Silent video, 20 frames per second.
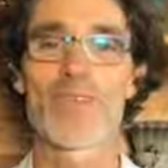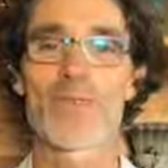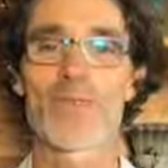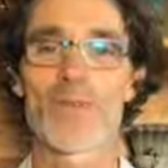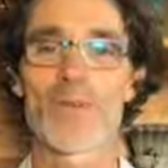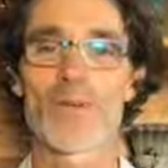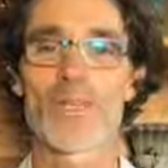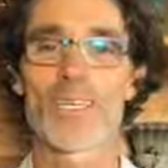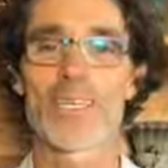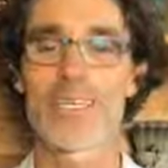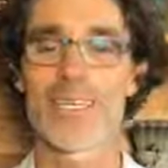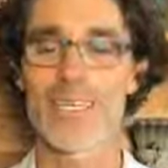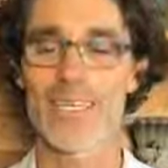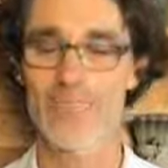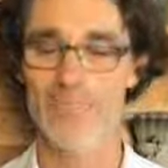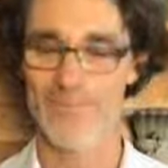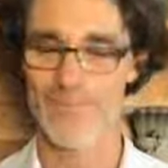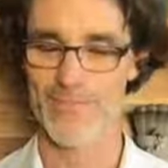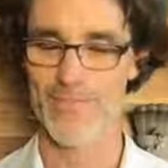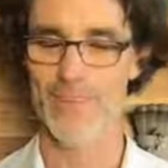really
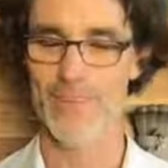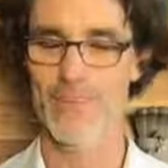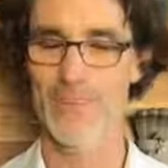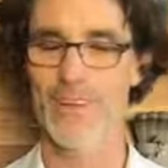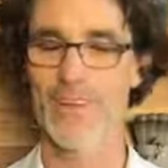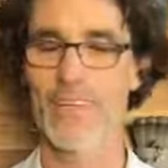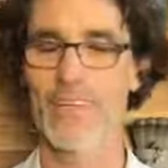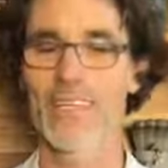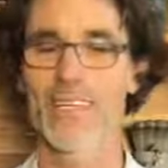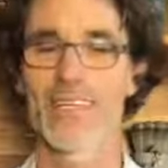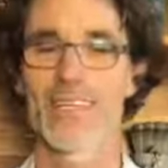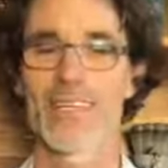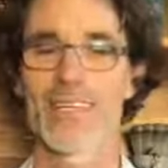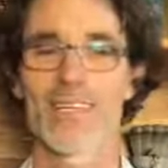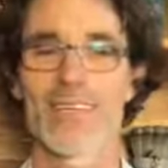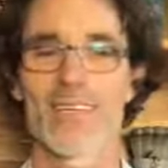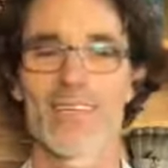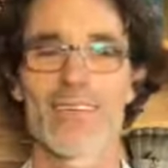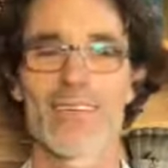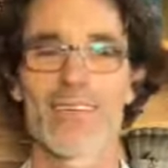a very,
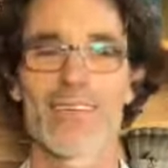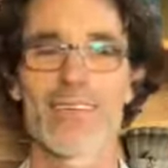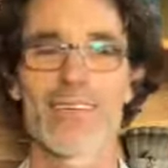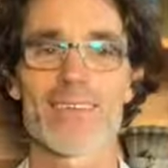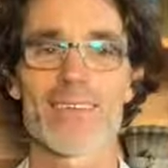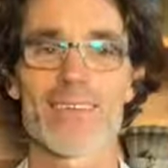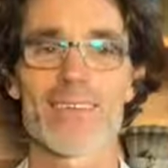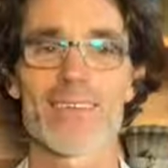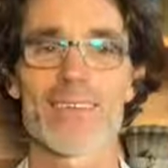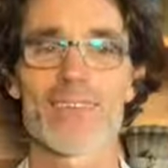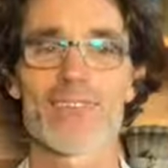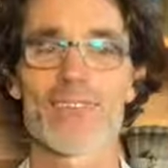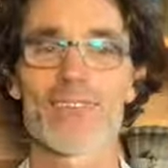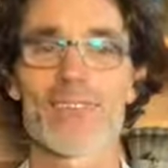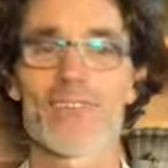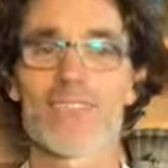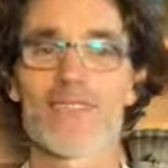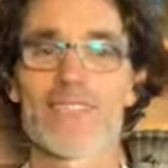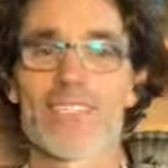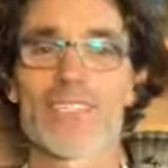
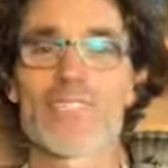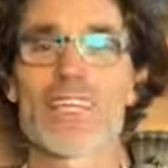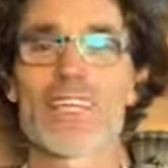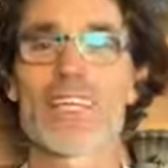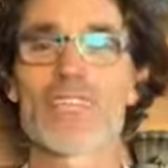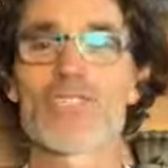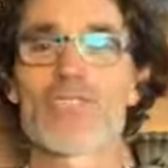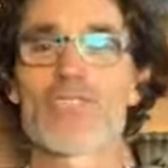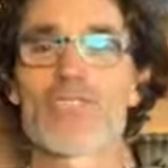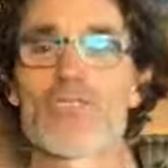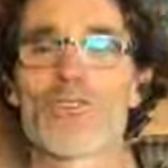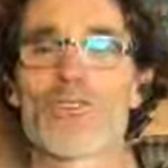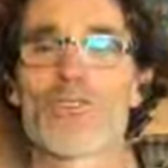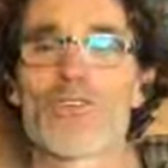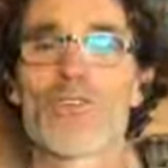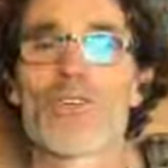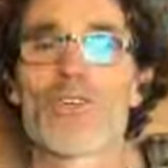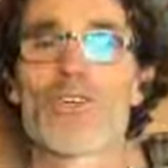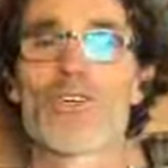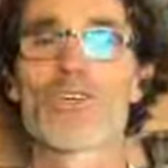sort of intentional
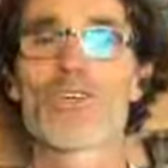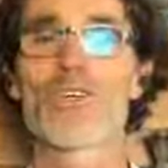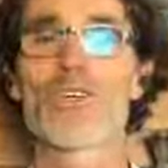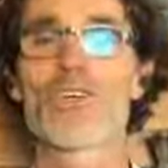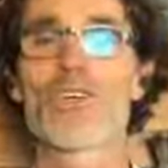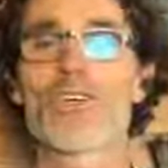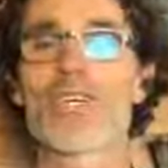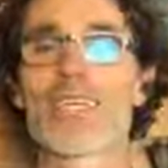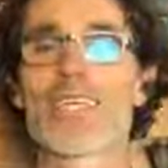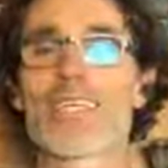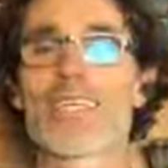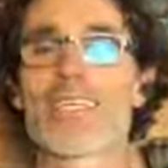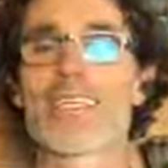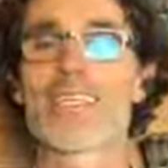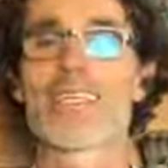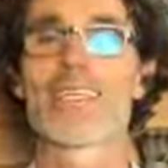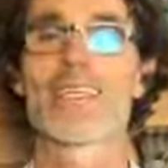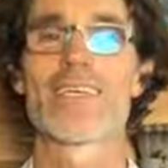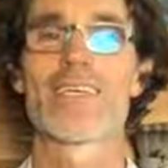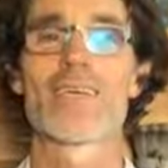cooking
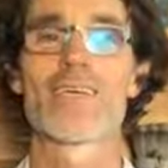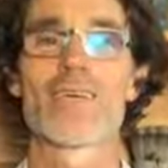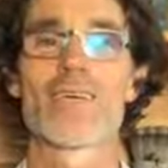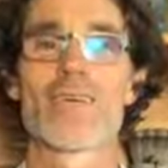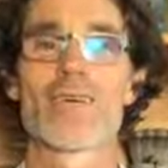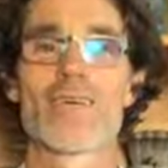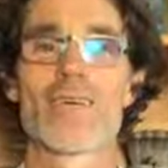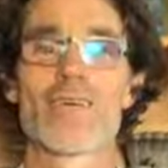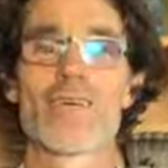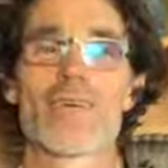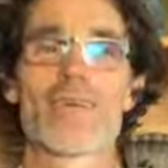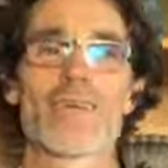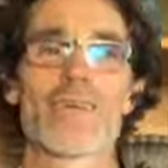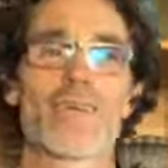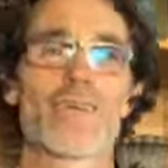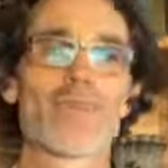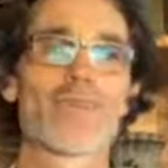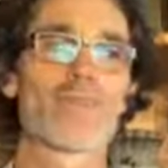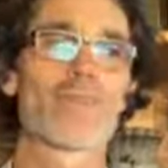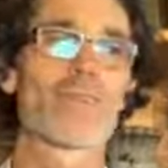
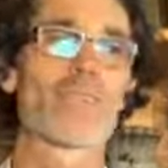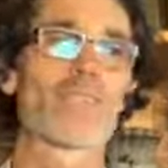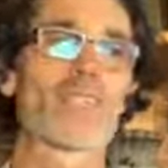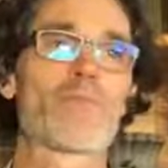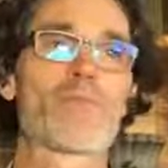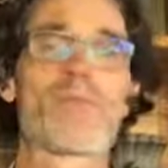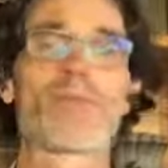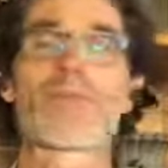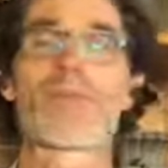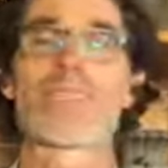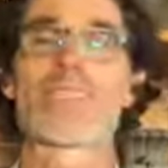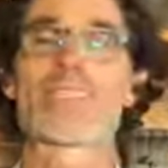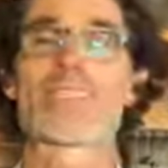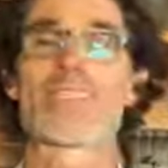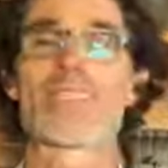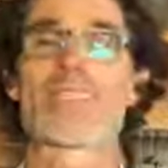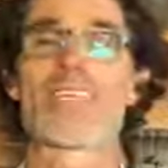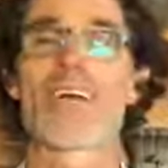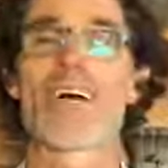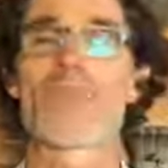experience
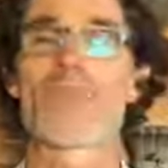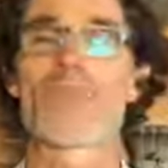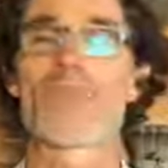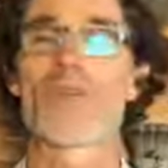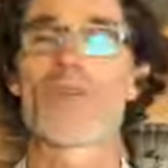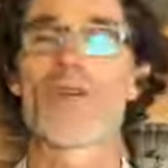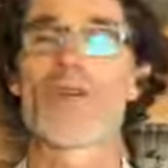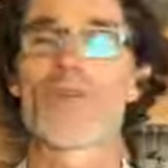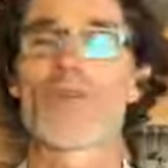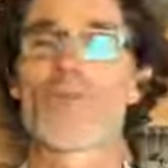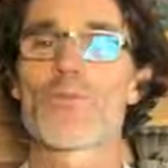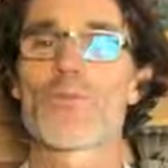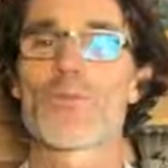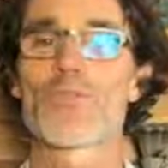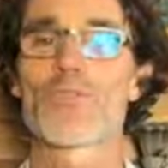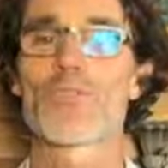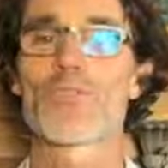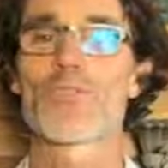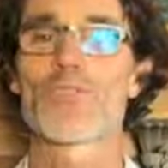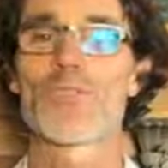together, where you're
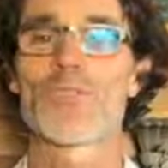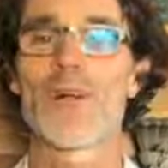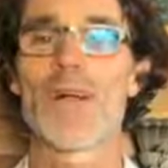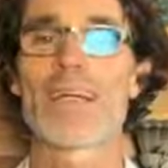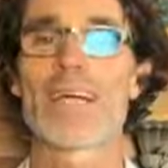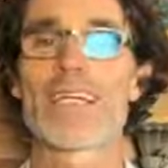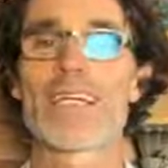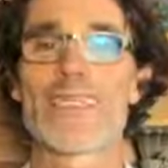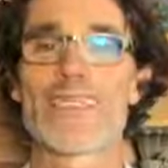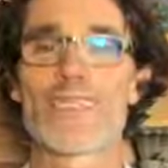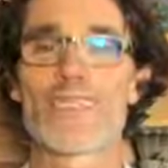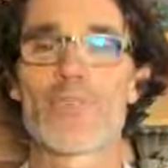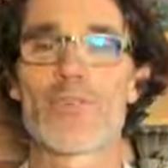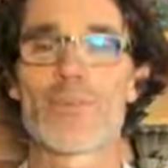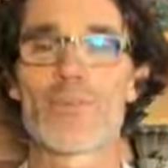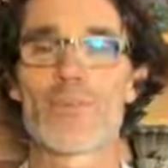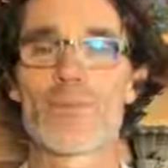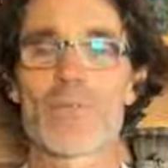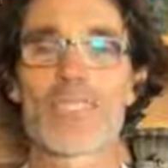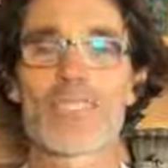really trying to
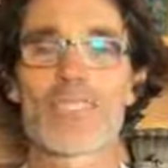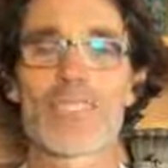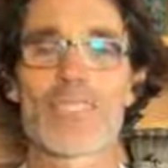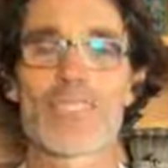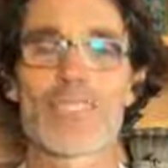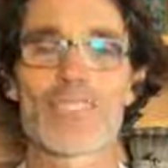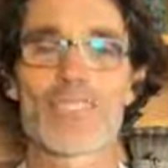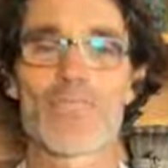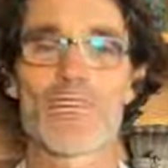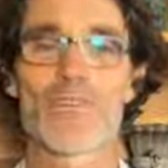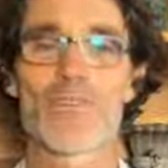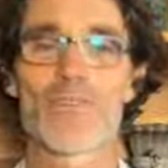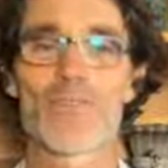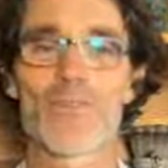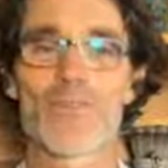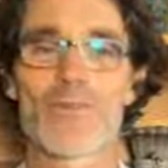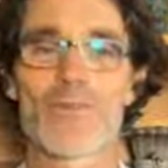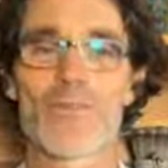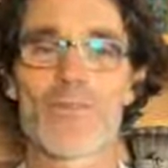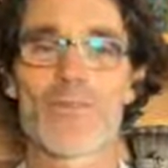please each other
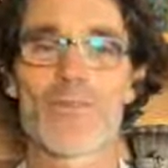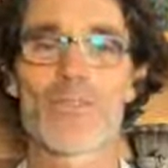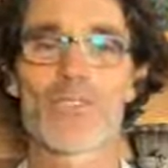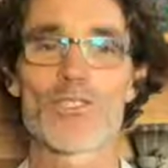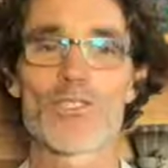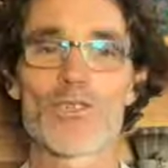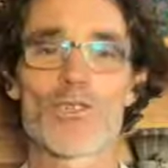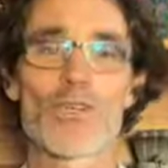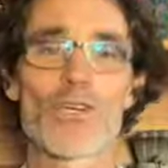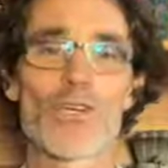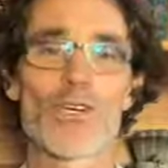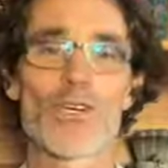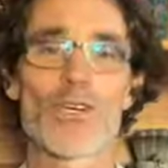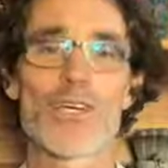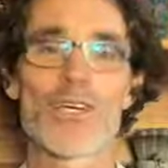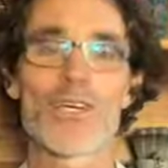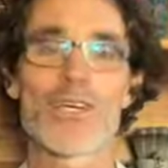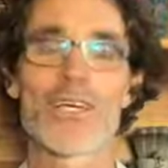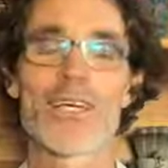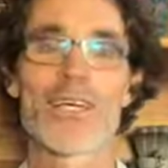with what you
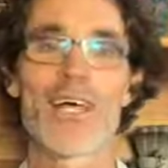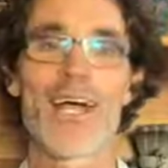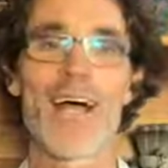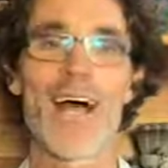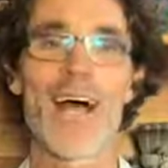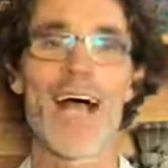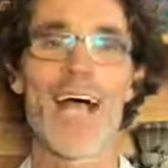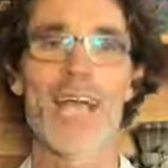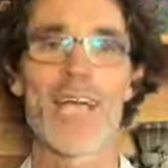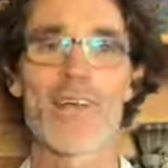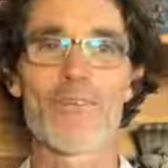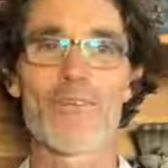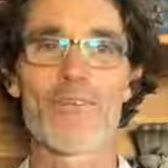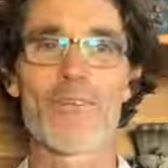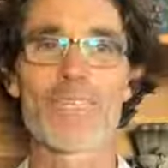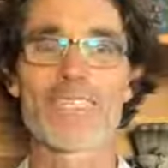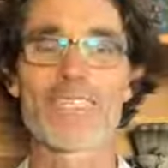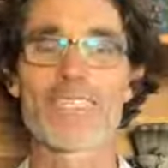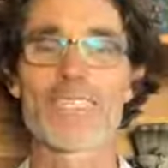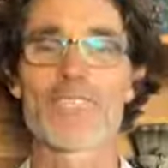cook. I
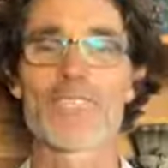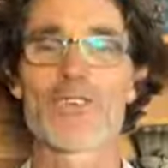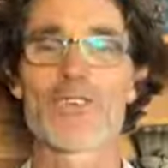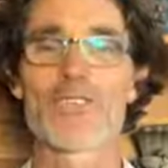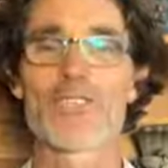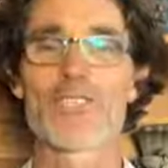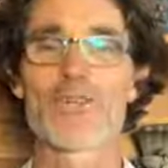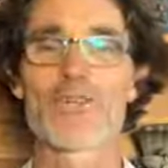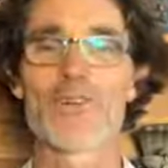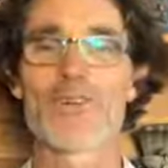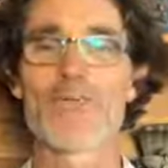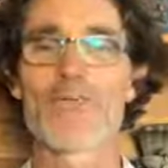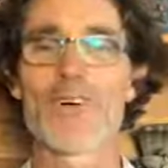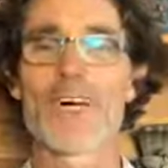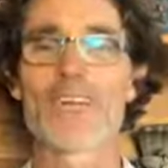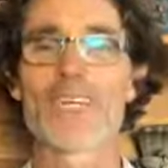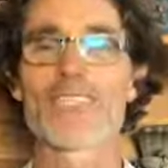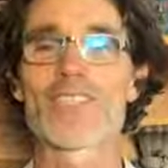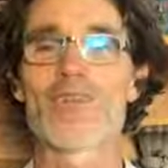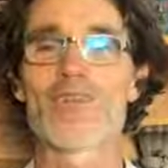recently heard some
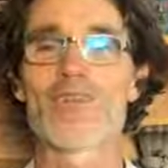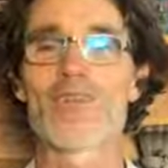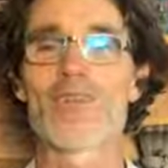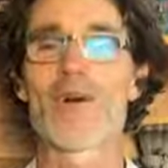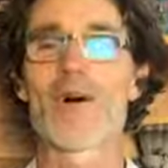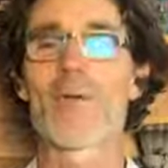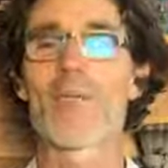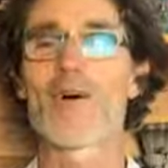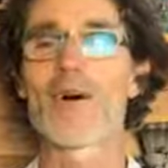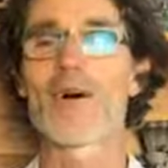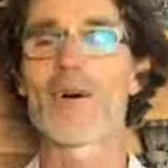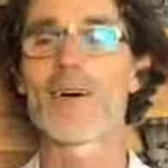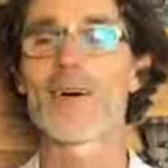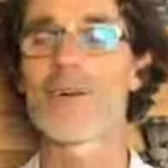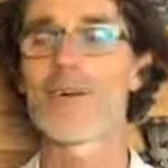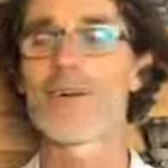advice from